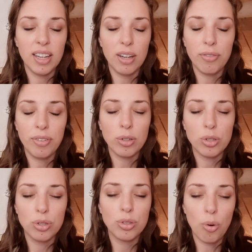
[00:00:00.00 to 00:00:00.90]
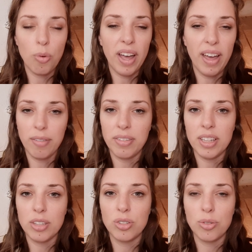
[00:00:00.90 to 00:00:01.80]
It felt so
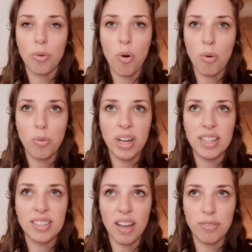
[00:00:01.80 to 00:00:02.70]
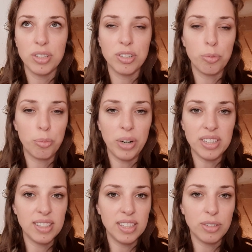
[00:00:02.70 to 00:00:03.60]
heavy to always have to
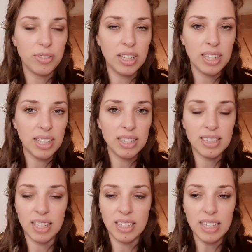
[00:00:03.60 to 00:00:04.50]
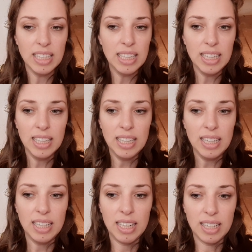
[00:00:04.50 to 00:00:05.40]
suppress these feelings and
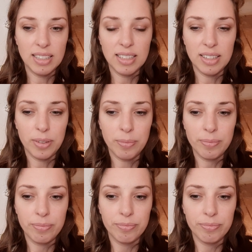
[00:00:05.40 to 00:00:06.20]
um